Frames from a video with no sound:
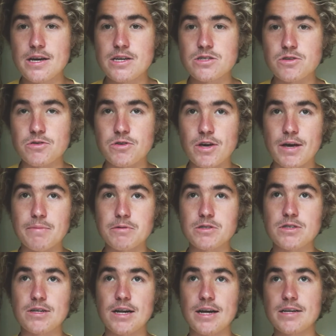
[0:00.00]
So you're able
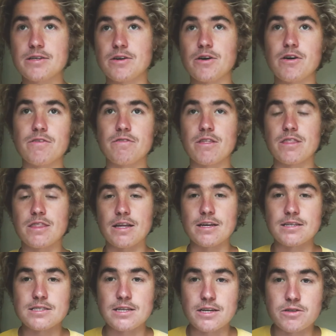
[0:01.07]
to let go of the
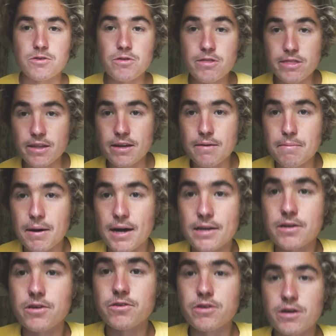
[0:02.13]
things that you think might
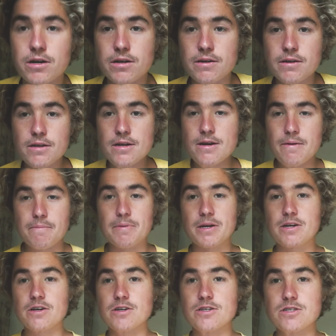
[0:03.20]
go wrong,
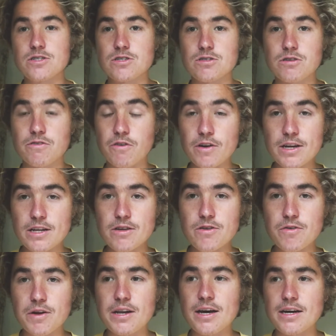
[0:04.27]
because you
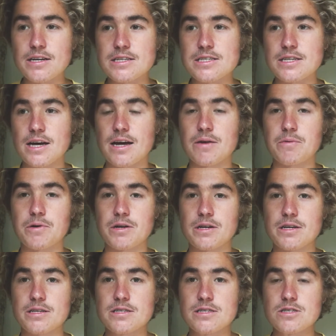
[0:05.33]
already understand what it is.